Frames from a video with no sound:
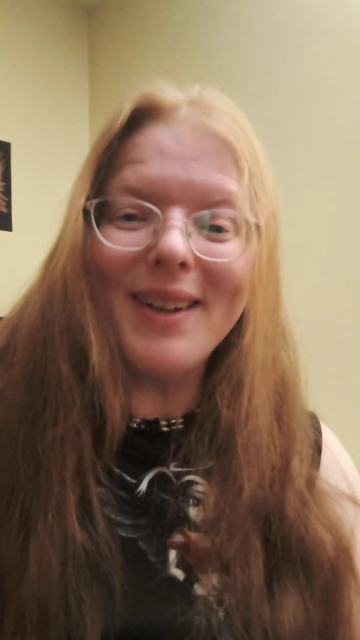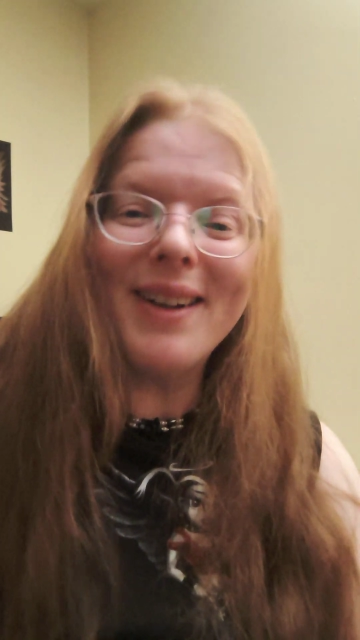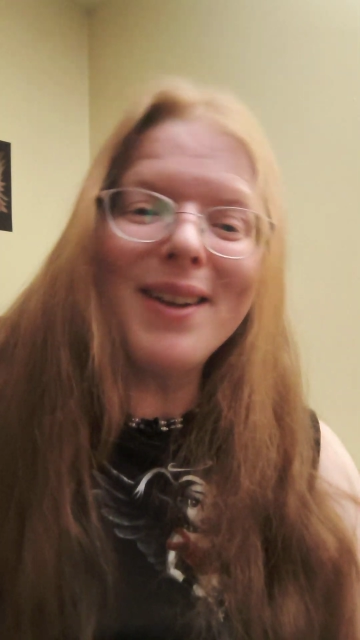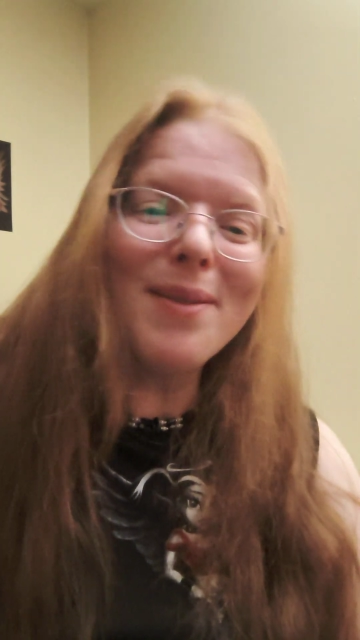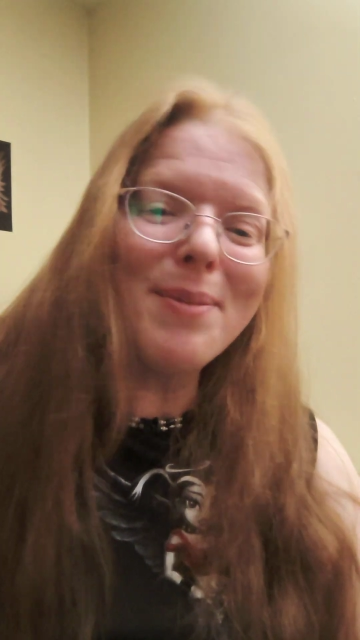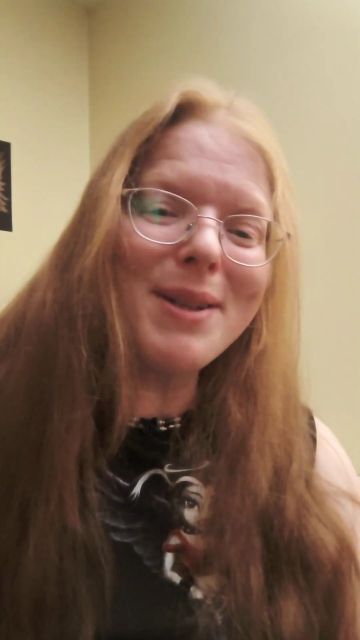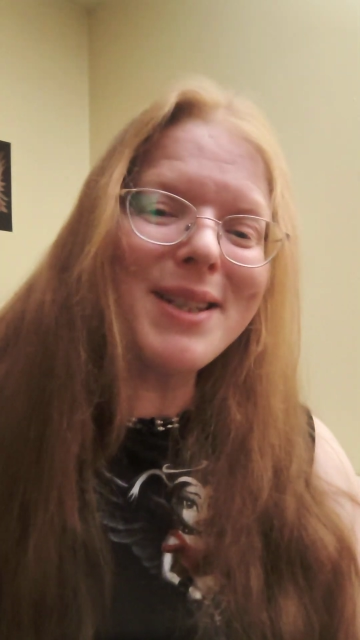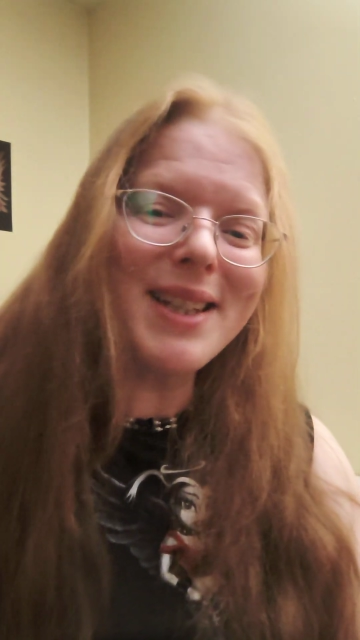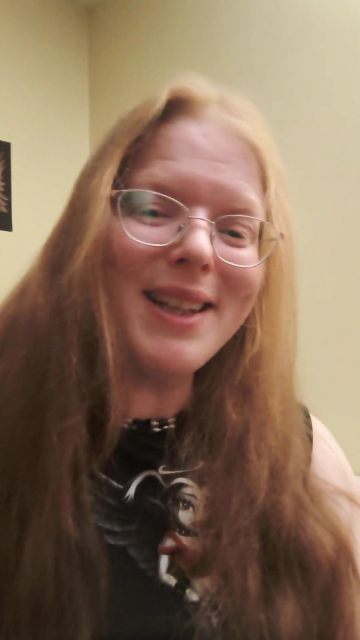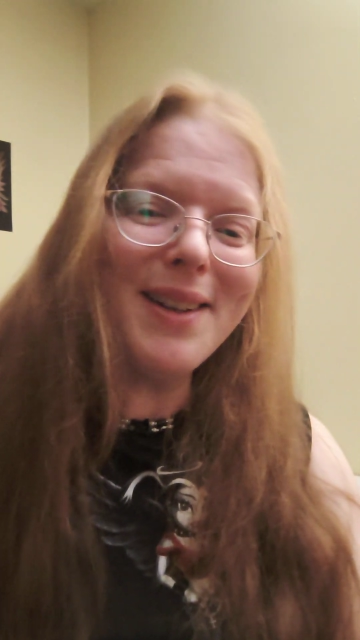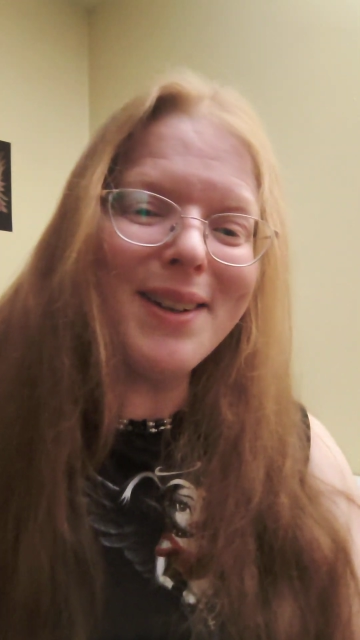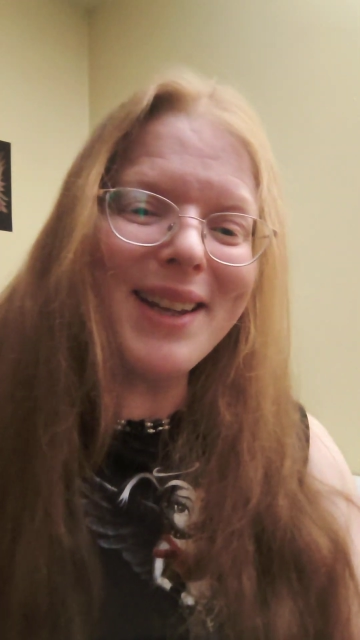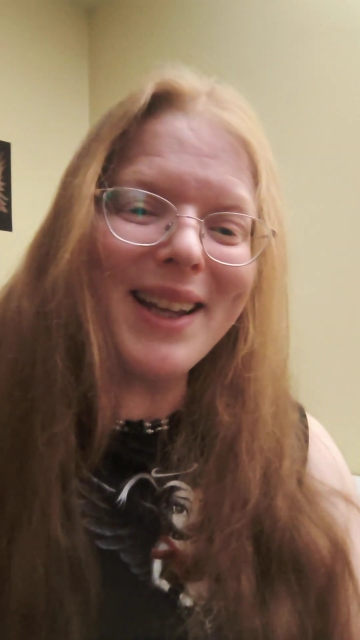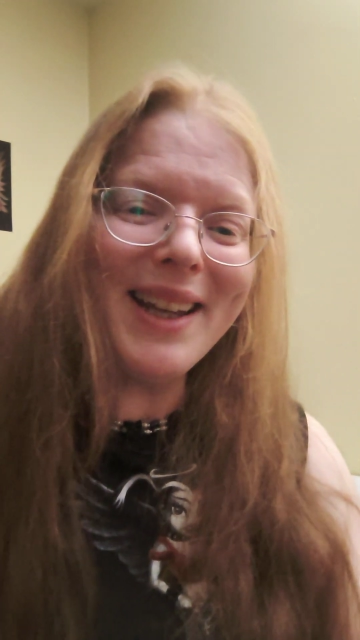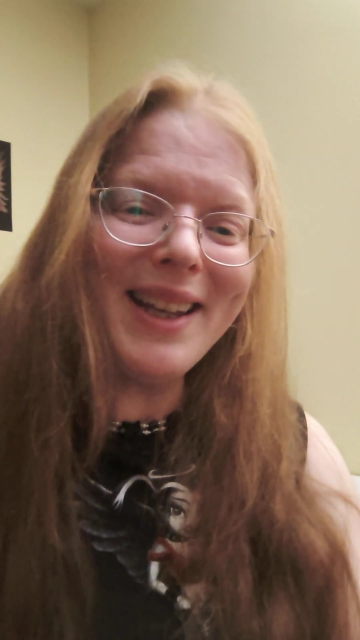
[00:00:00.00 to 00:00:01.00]
I hope I see
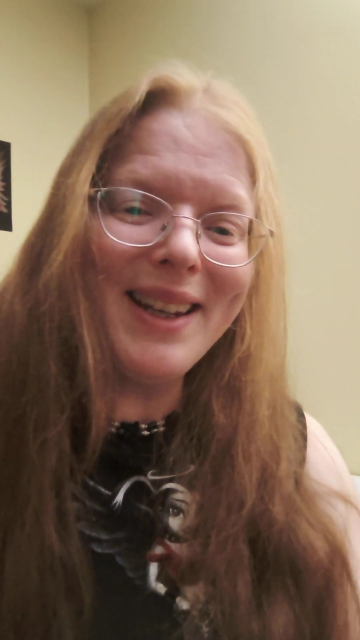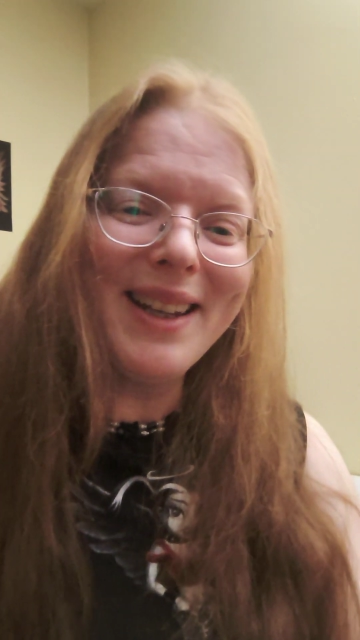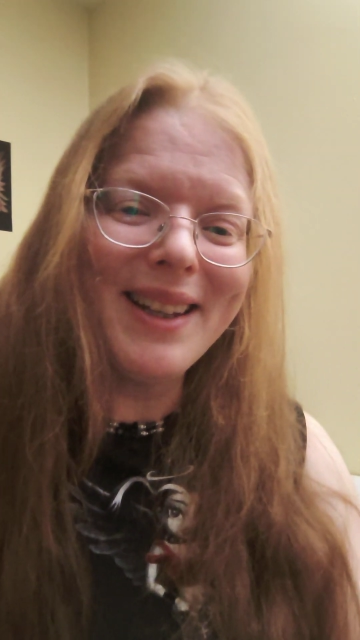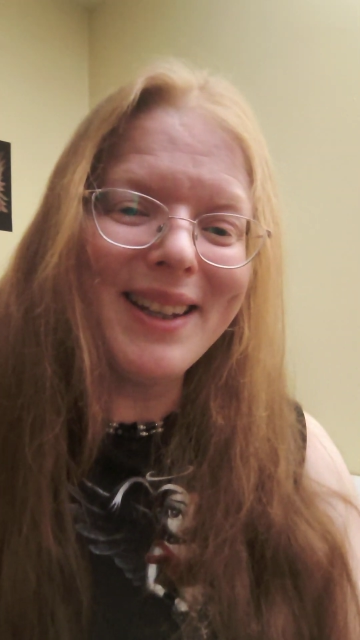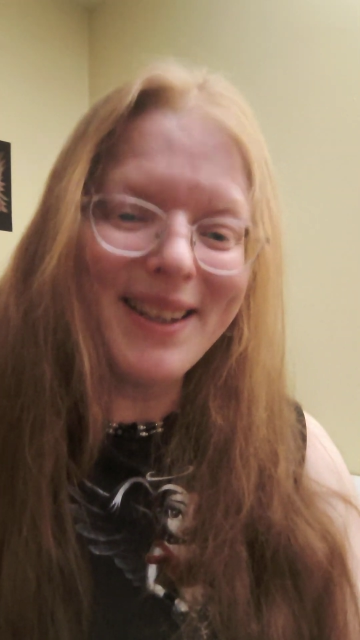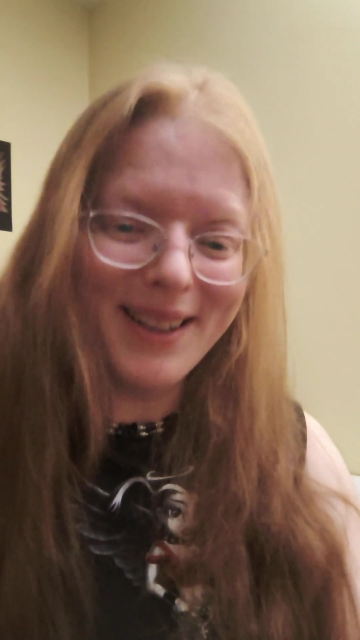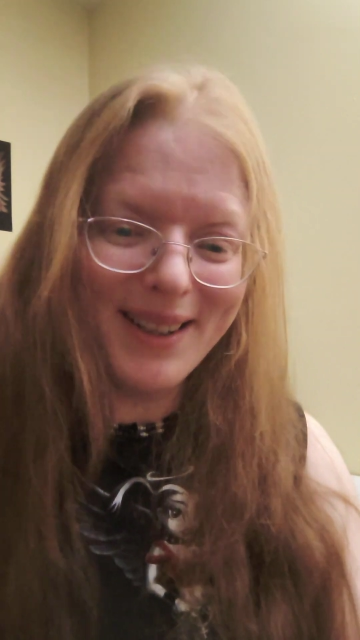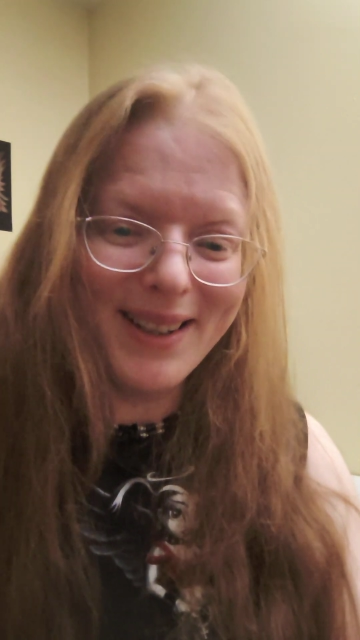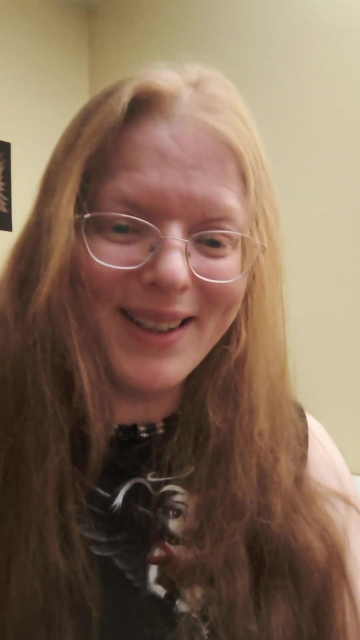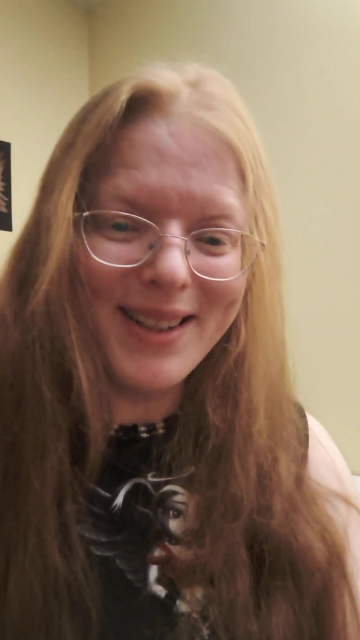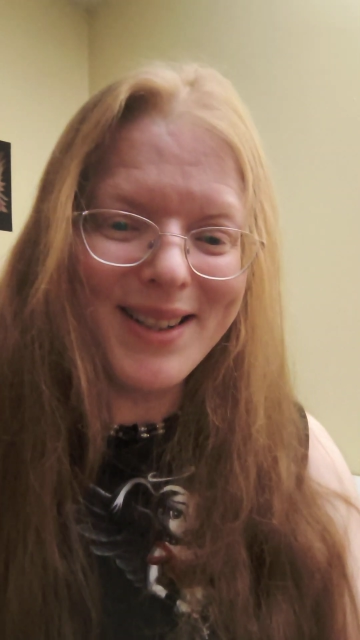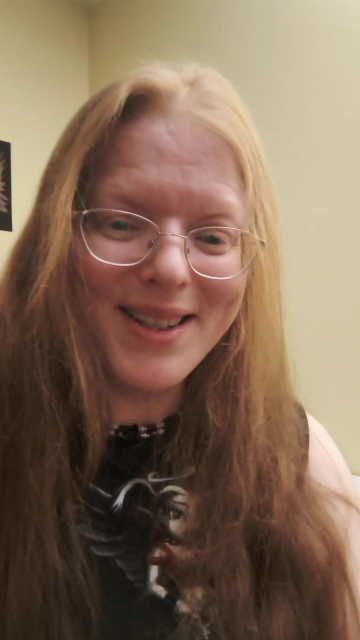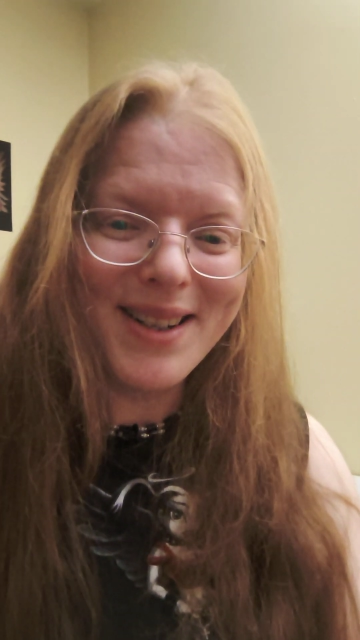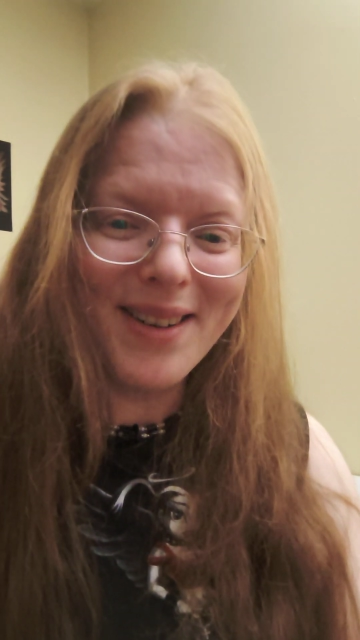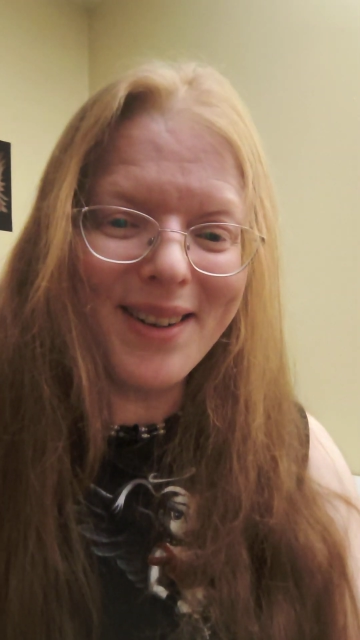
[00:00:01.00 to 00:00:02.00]
you again.
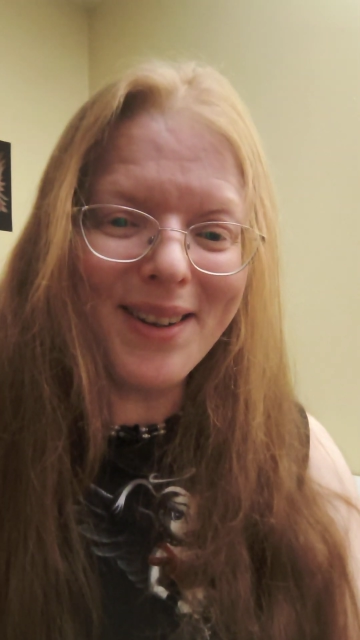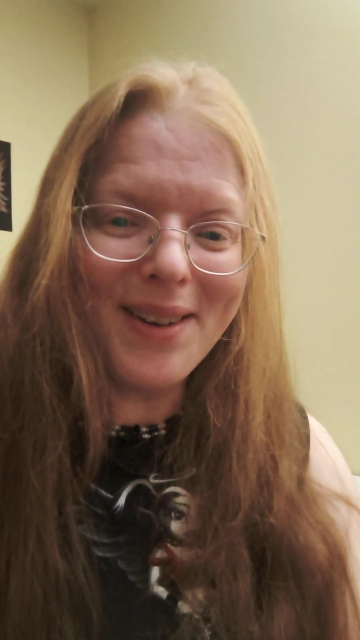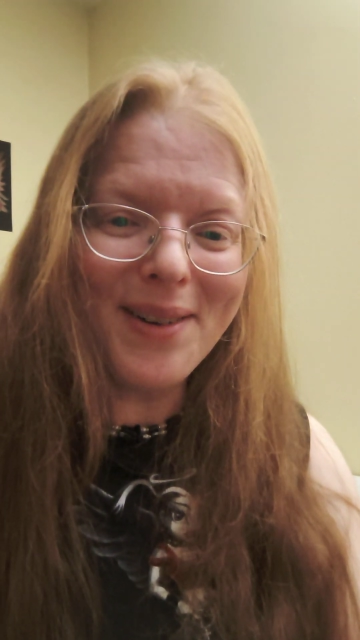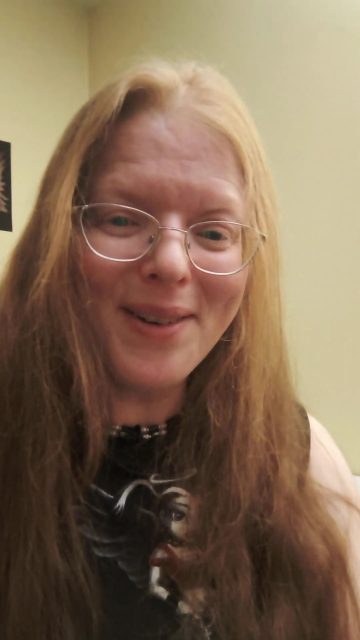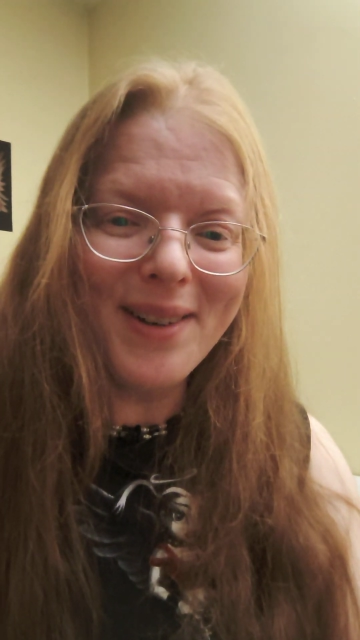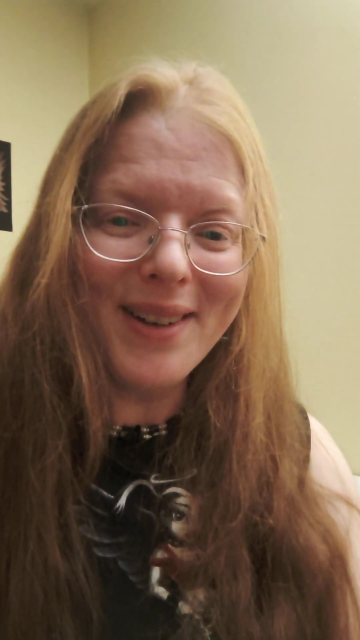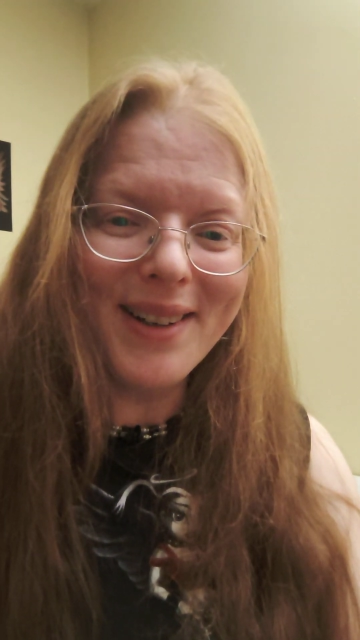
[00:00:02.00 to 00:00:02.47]
Cheerio.